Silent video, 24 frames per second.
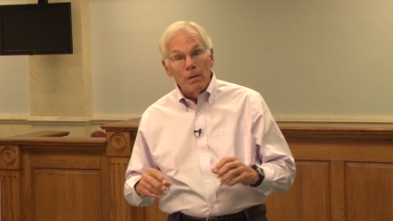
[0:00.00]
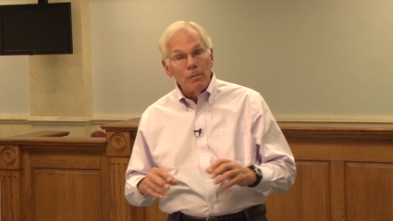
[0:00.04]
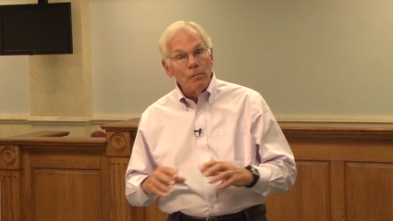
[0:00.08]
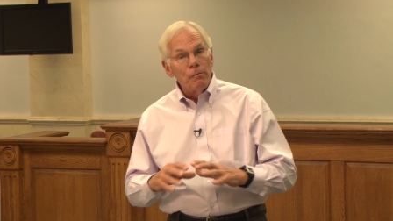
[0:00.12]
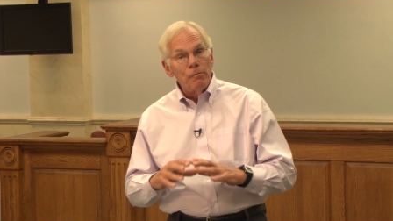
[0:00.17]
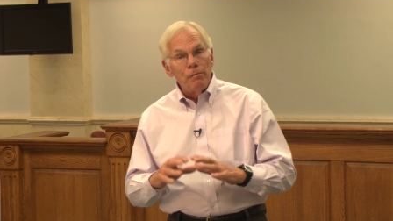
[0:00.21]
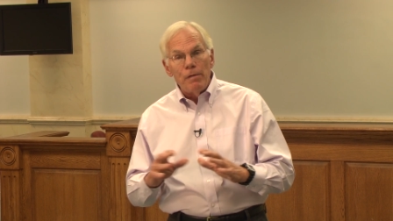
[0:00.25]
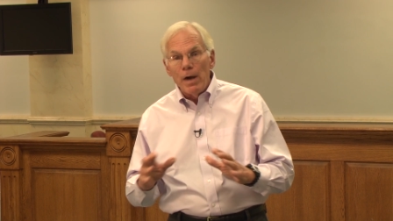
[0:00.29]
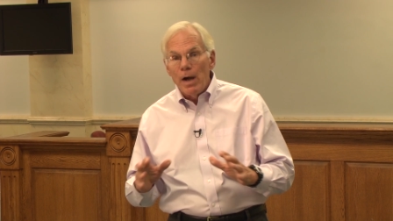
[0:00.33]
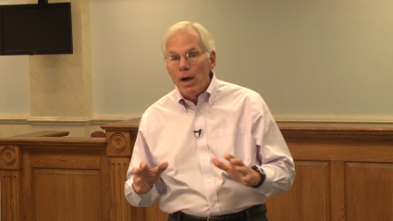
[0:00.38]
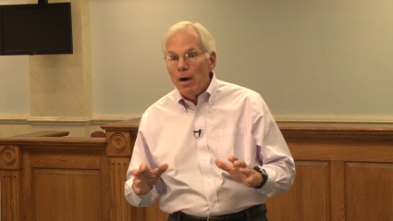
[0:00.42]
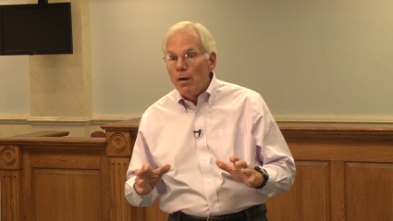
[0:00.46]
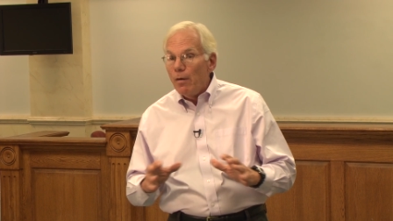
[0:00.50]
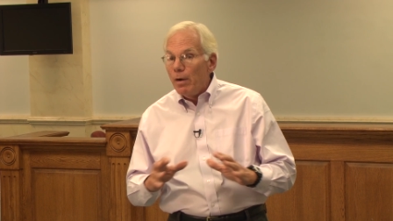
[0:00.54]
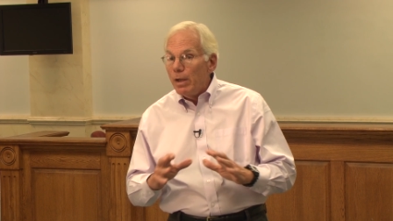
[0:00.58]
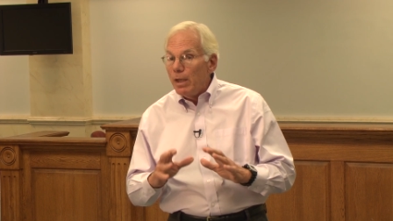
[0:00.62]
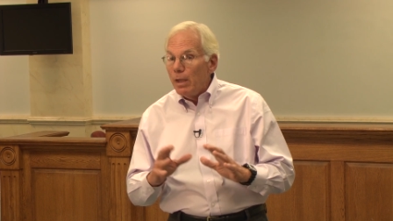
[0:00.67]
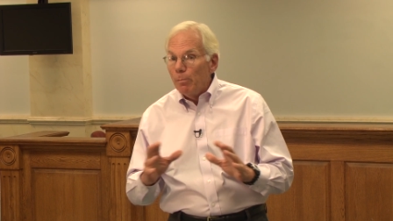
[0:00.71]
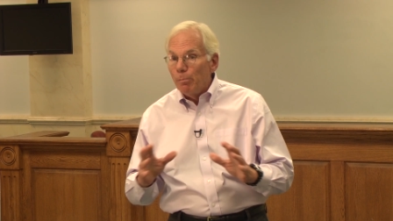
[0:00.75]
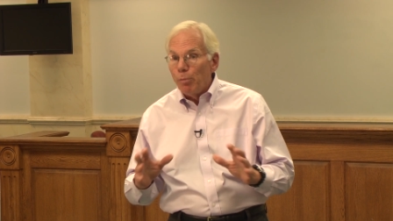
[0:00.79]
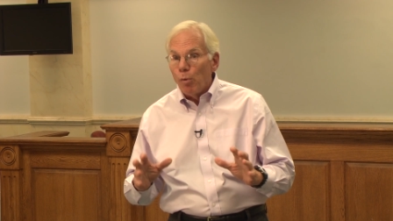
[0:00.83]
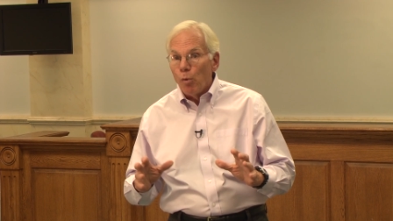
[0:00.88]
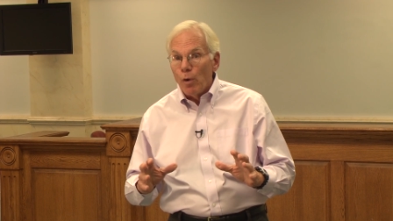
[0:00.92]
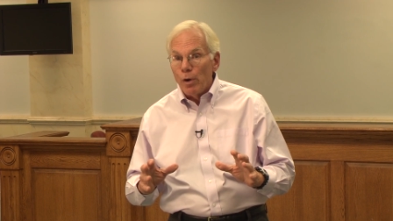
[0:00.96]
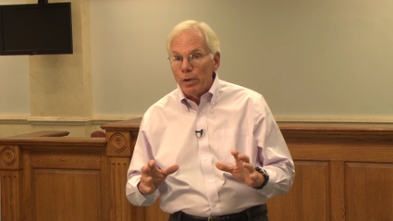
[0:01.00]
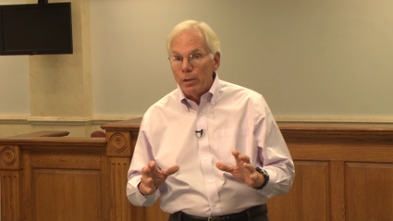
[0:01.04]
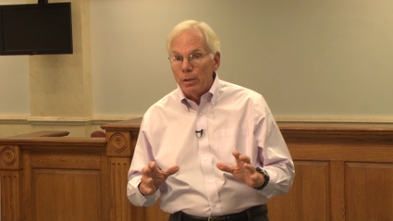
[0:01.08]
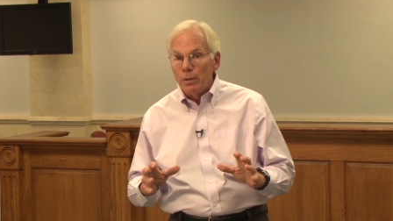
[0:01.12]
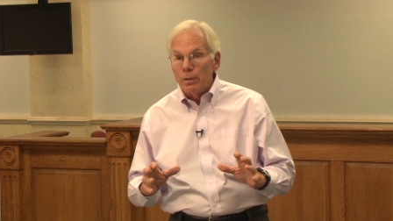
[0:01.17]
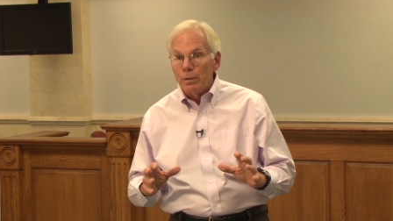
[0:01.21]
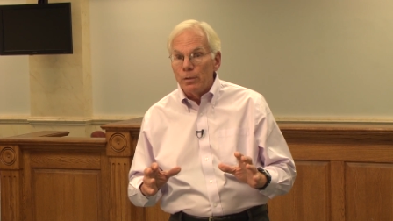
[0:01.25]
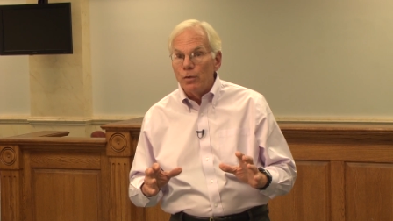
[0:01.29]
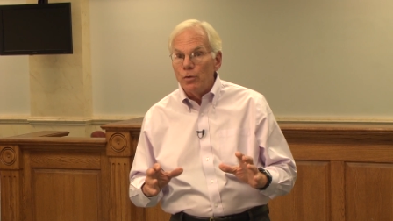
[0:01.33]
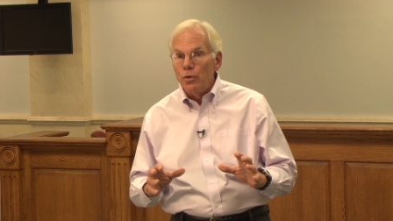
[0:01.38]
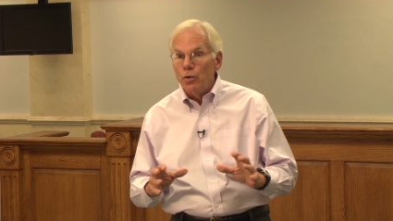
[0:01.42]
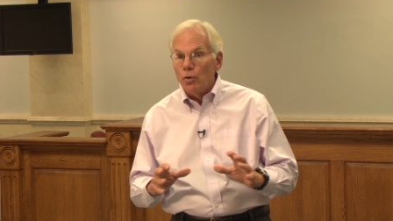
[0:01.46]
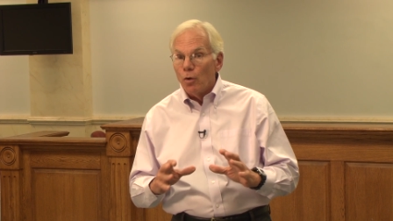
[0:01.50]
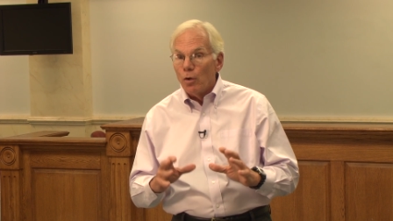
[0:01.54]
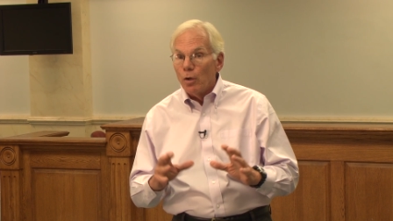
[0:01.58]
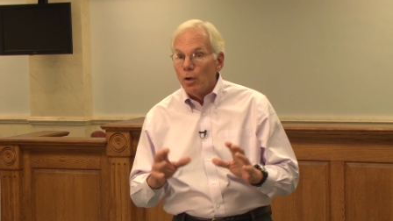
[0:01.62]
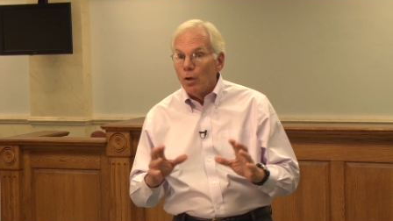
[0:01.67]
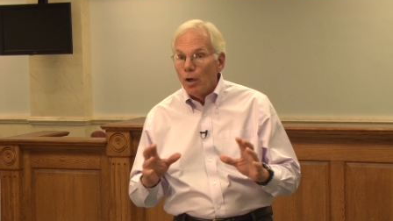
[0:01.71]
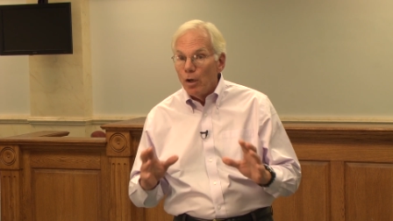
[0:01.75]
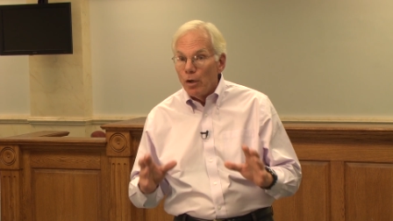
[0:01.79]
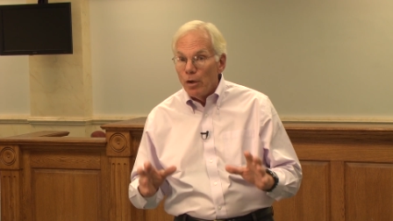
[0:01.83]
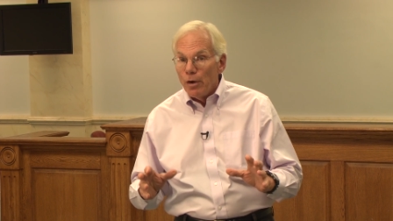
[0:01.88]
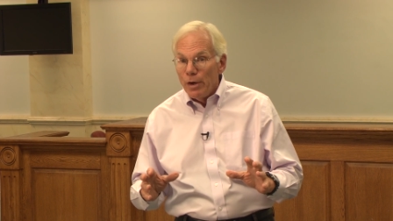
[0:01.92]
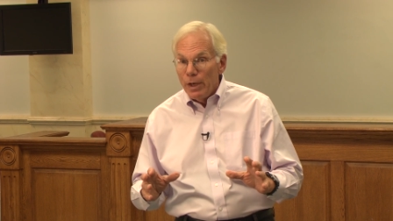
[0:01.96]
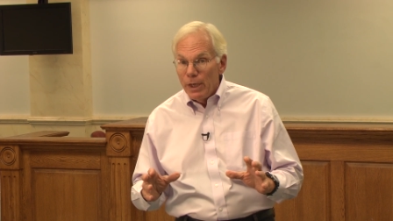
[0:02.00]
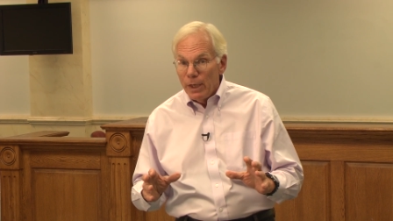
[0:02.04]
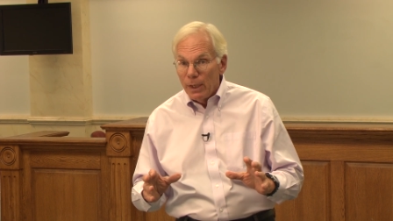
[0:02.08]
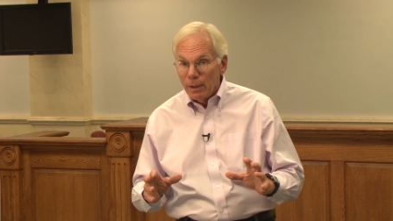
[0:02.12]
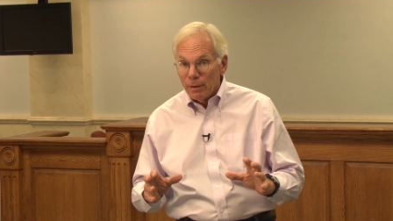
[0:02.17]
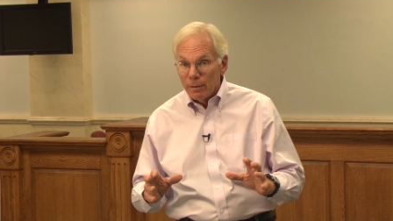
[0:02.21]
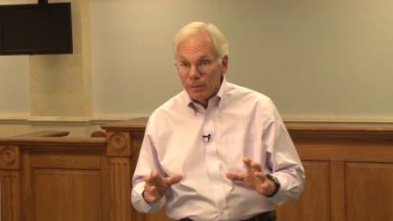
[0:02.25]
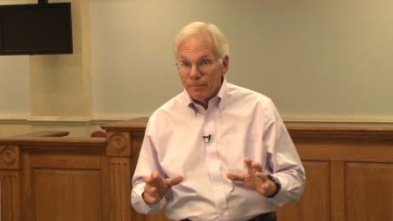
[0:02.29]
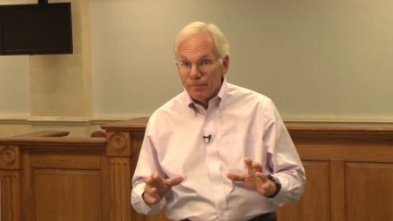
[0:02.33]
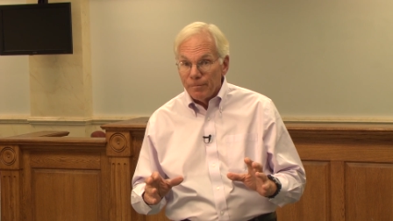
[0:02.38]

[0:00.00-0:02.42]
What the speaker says: Very important to your learning.